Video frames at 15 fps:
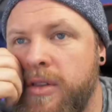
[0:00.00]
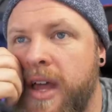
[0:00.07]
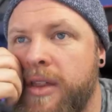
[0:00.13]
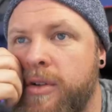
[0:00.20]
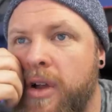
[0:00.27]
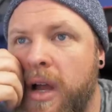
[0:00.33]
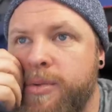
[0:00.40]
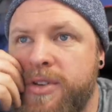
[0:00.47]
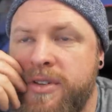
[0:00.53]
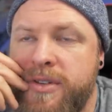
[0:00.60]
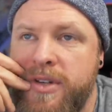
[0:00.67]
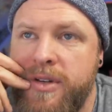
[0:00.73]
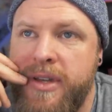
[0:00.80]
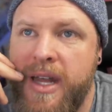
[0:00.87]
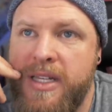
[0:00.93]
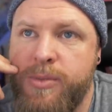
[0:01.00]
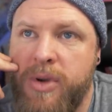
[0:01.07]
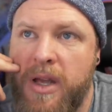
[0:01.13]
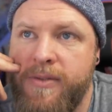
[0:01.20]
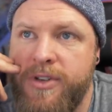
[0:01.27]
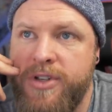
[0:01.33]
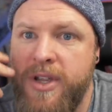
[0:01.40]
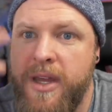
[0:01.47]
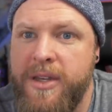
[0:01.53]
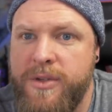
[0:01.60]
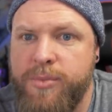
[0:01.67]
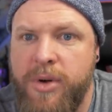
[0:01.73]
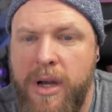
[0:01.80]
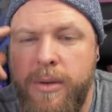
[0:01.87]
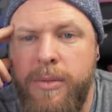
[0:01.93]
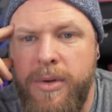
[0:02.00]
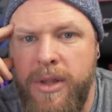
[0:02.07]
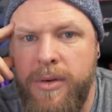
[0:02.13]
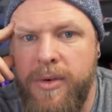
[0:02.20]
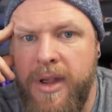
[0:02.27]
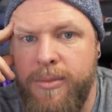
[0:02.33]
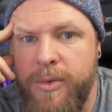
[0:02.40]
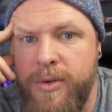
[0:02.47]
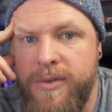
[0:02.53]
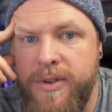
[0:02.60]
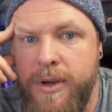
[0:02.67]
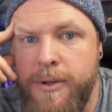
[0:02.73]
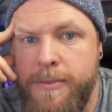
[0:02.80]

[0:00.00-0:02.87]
leather options of your dad's private jet is probably the right move here.